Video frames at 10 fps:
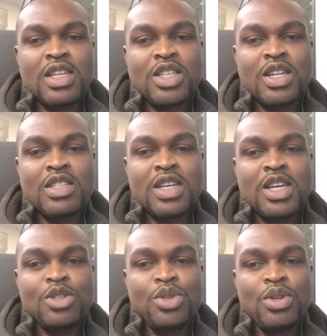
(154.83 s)
nationals
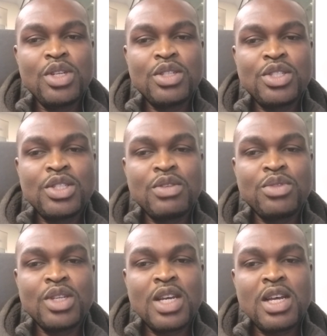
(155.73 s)
are duly
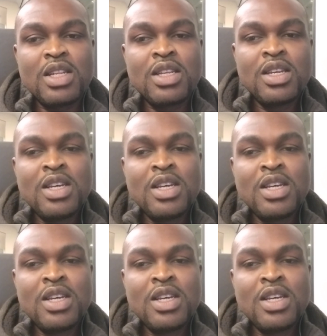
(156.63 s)
received and